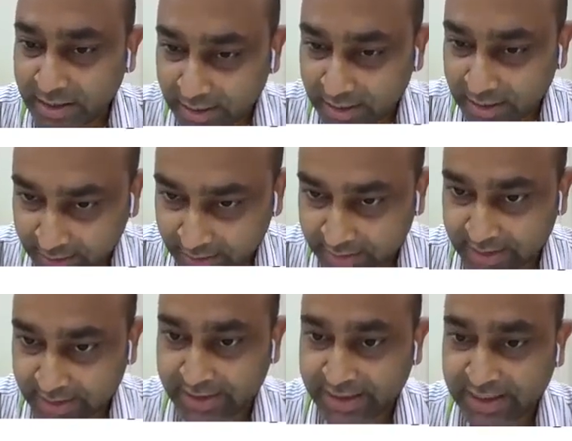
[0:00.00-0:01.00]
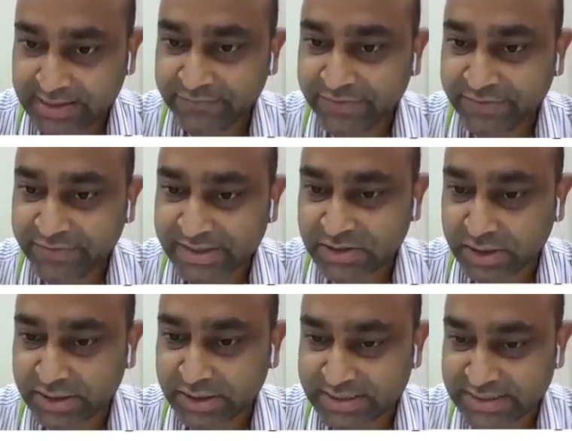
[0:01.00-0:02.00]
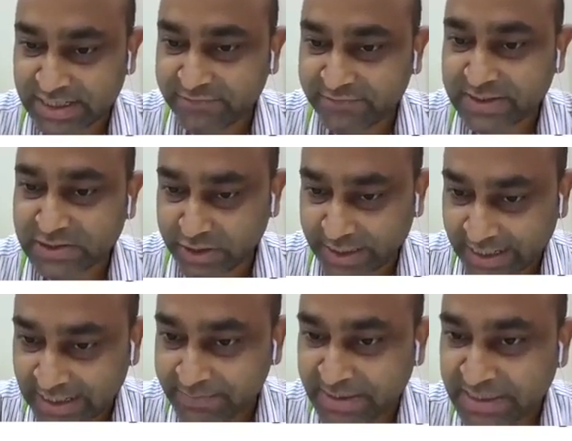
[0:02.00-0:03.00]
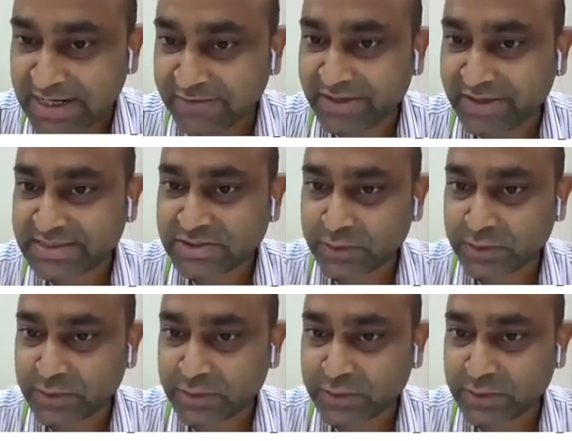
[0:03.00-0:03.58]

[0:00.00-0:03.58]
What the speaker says: another phase is called the gel phase or L beta phase.